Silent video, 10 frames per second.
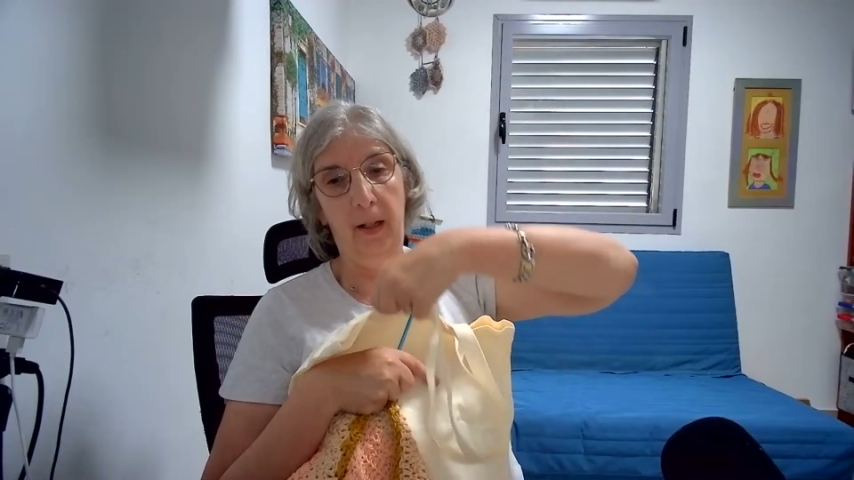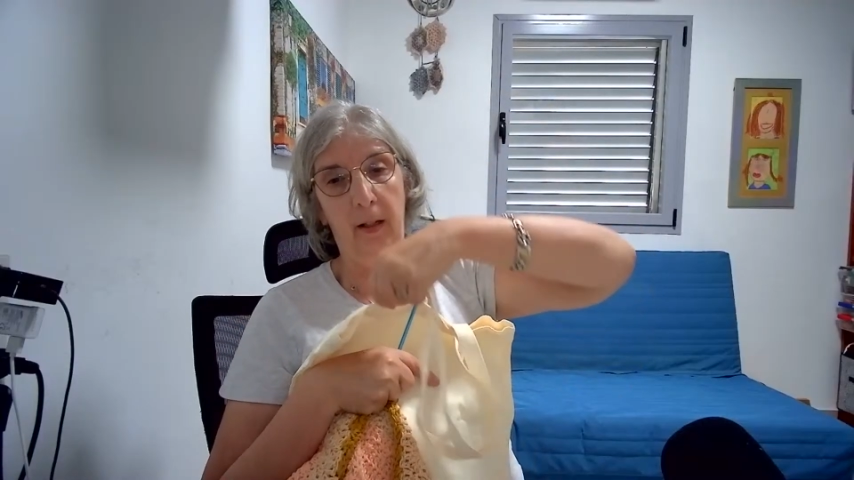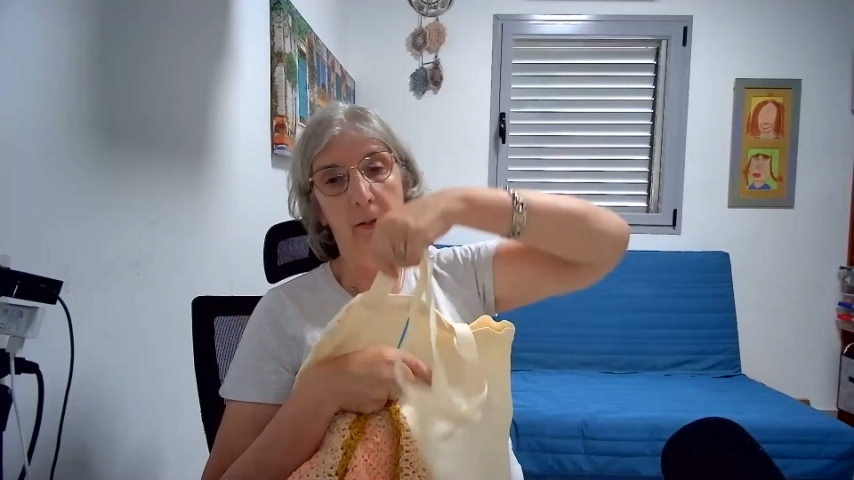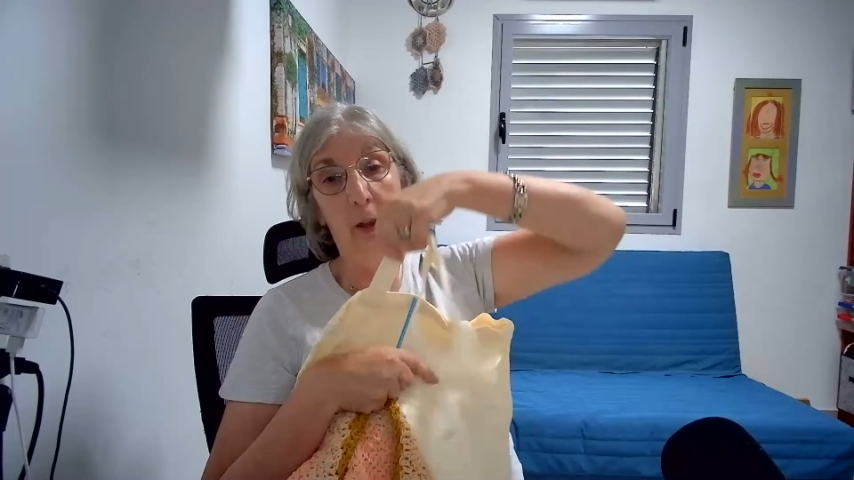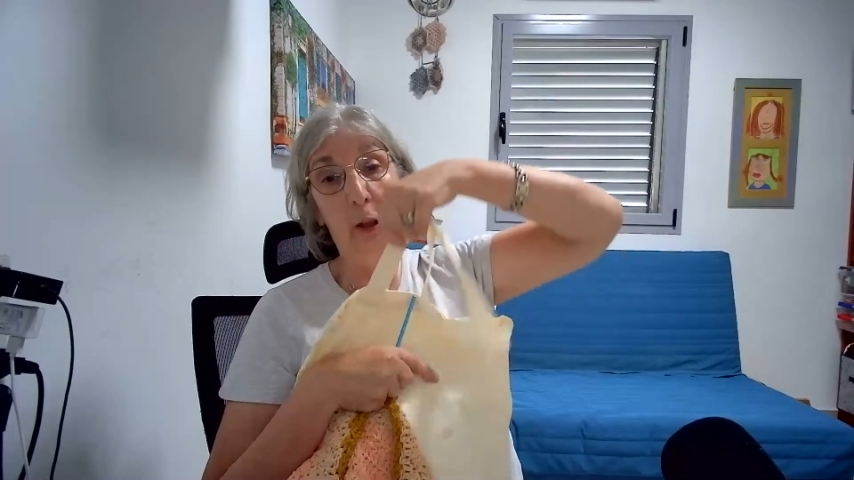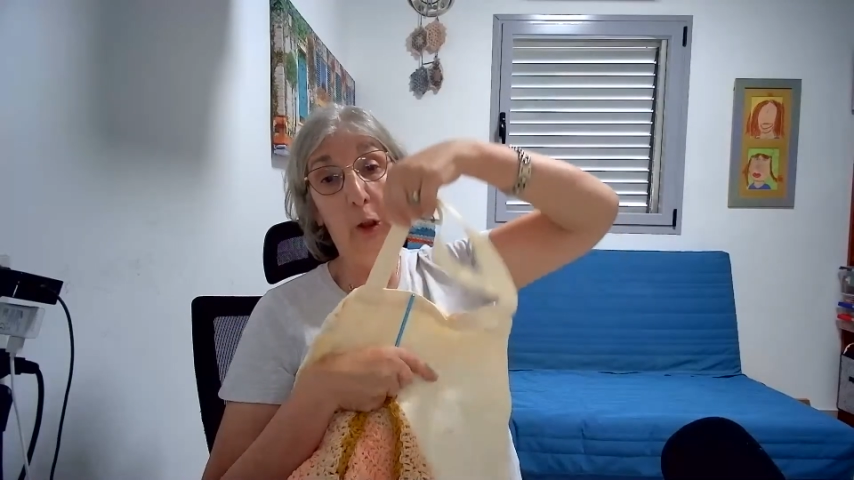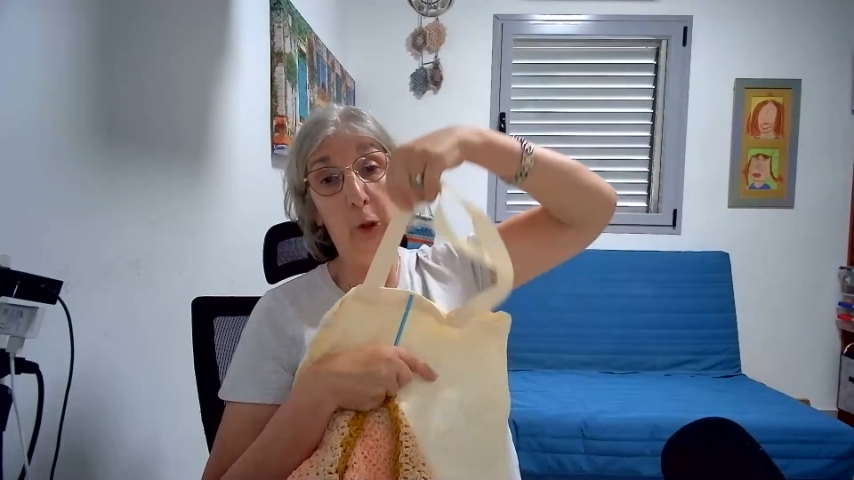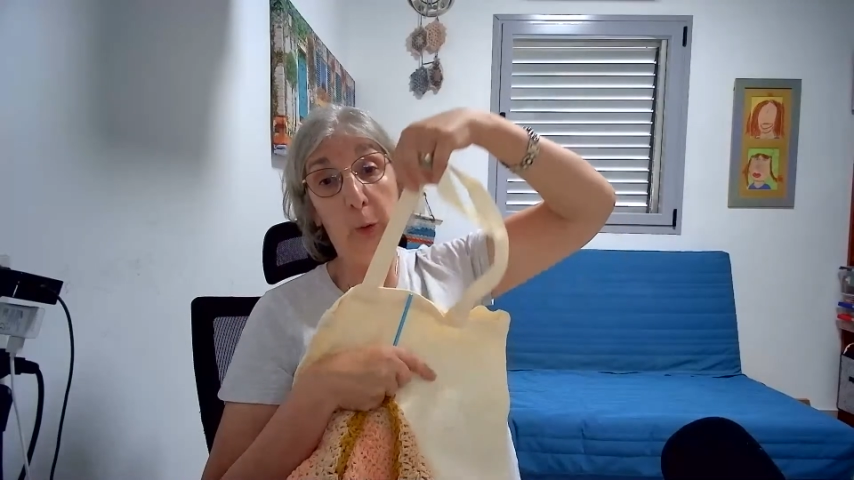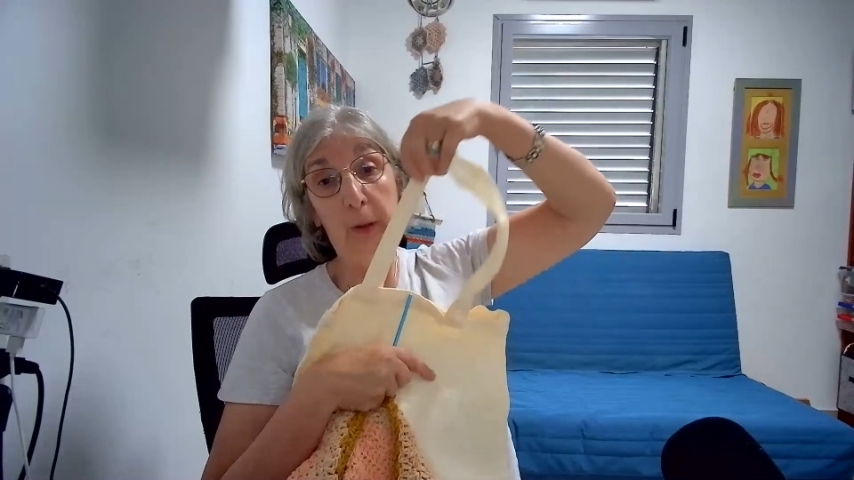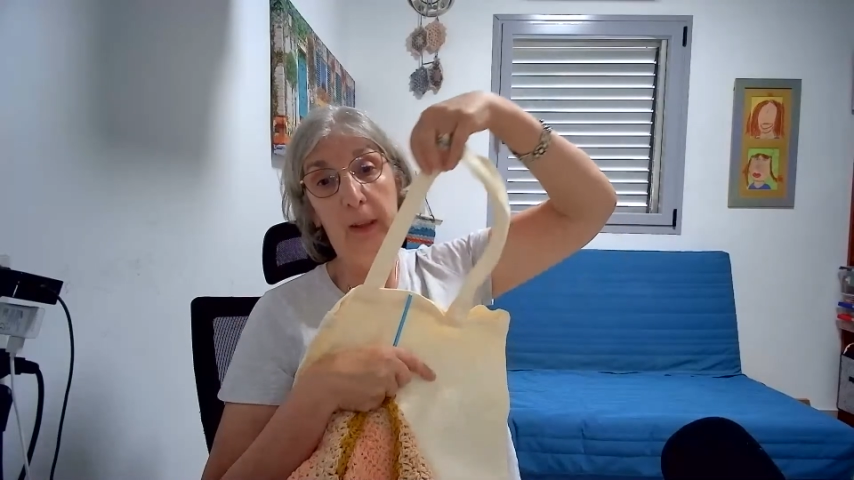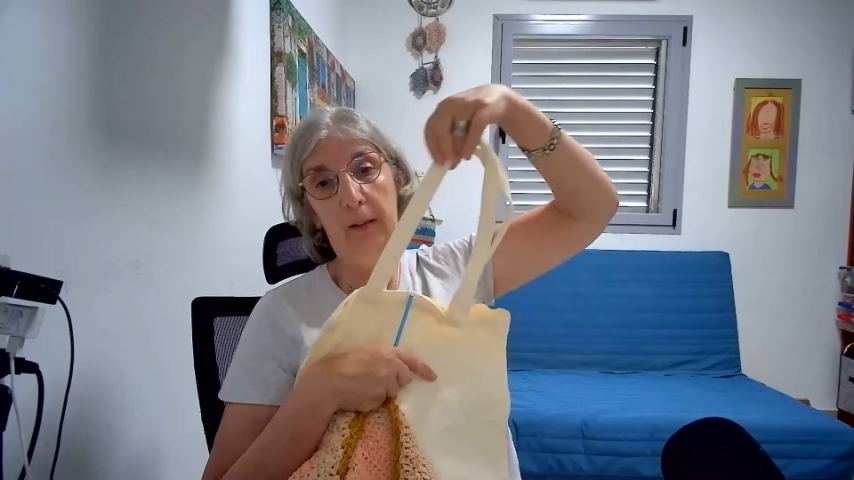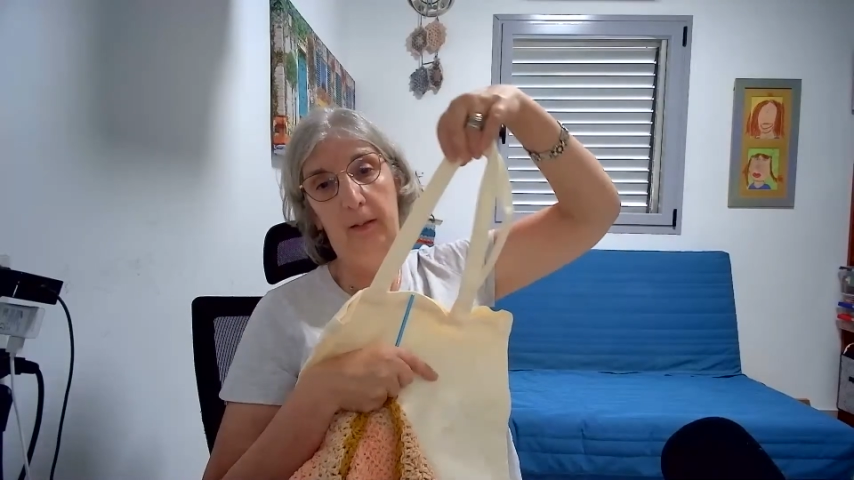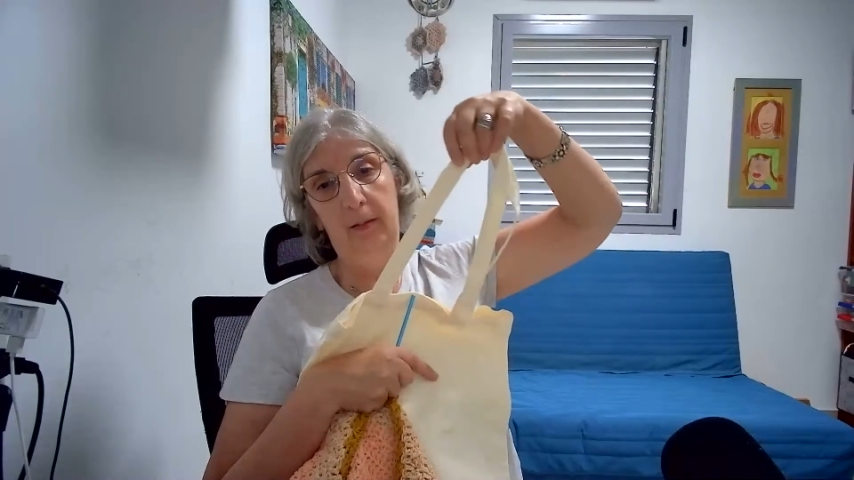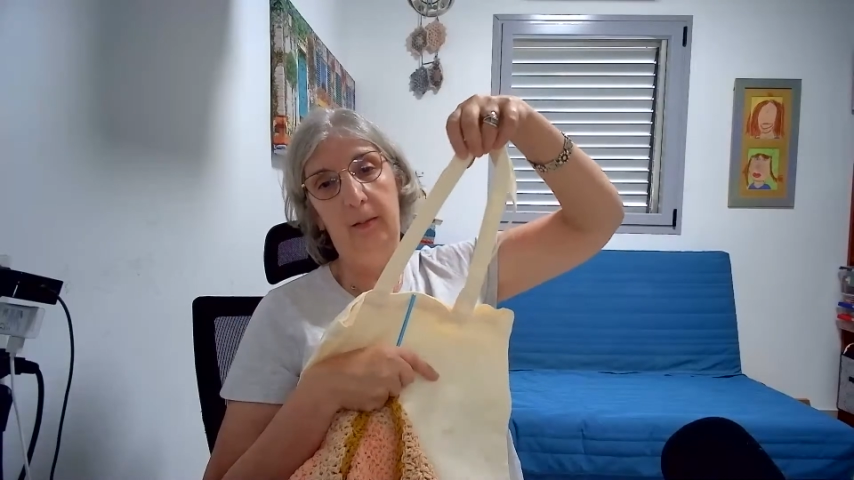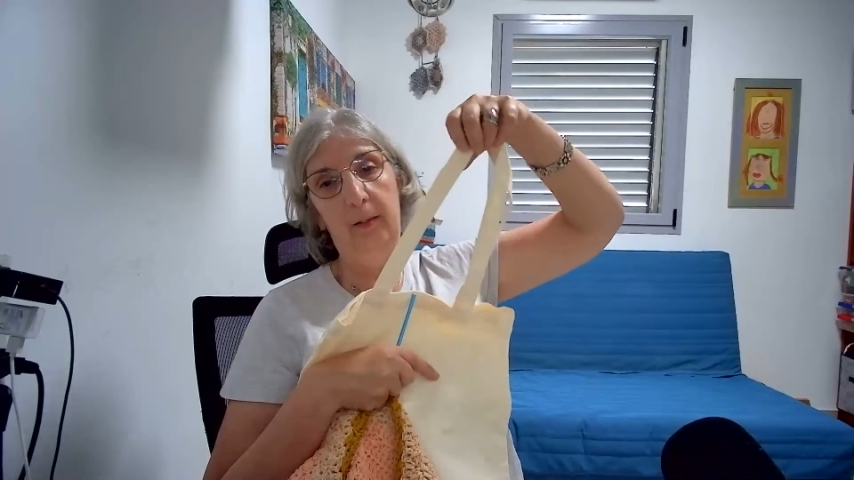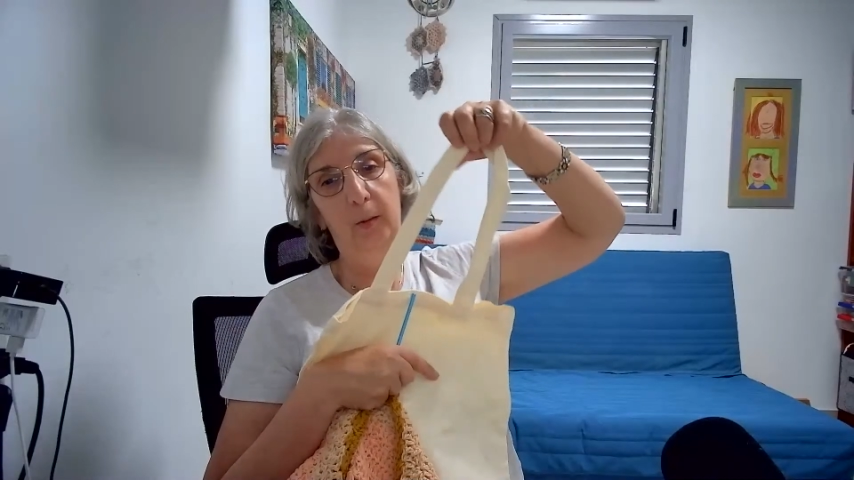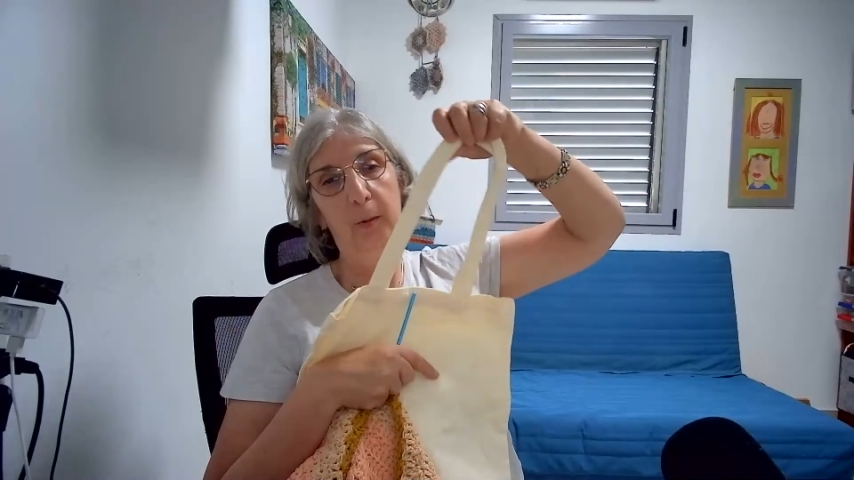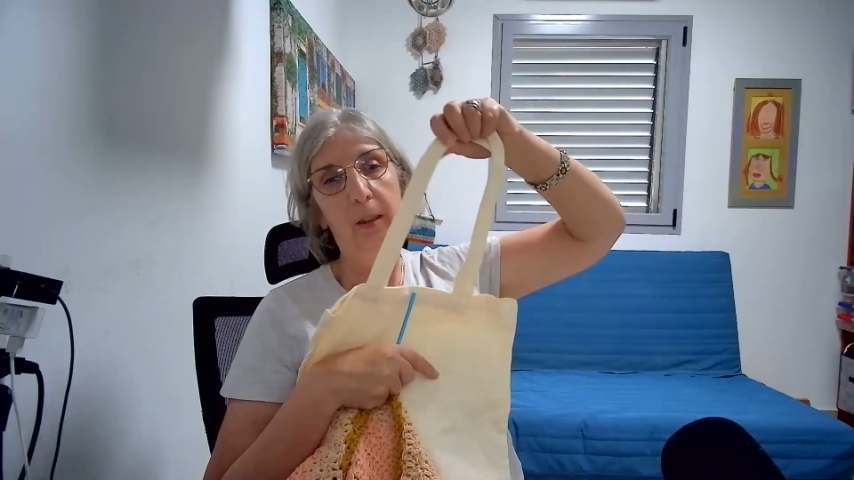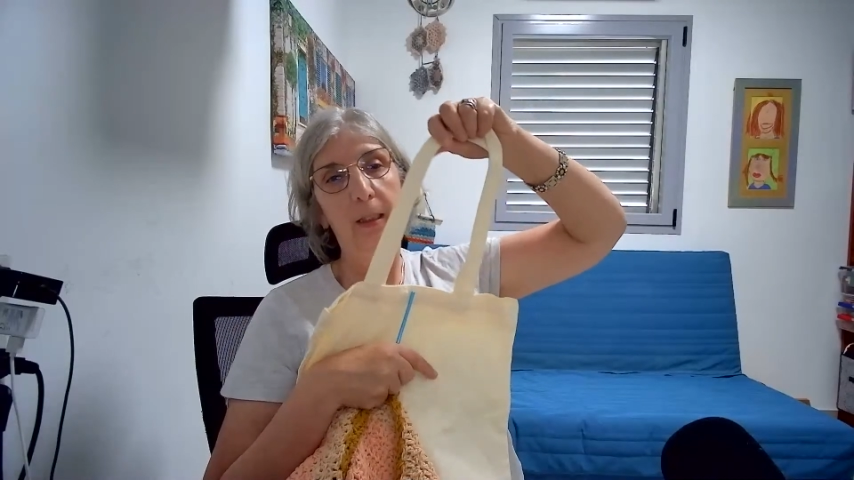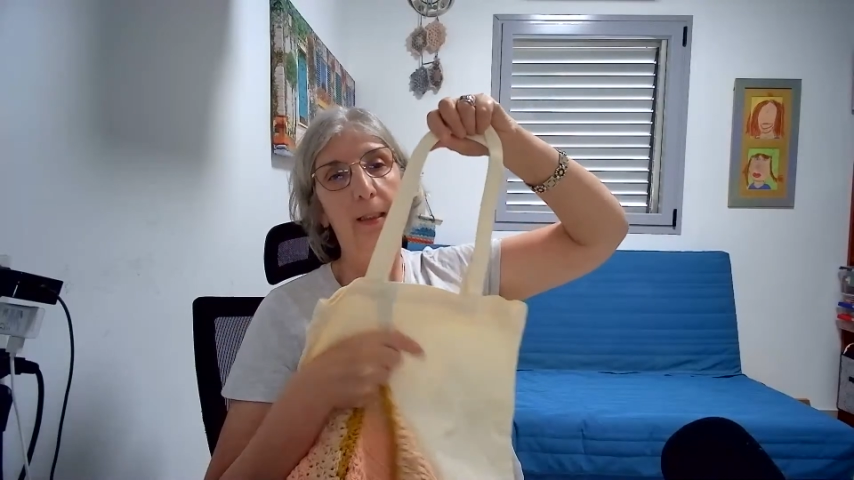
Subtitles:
and glue it to this.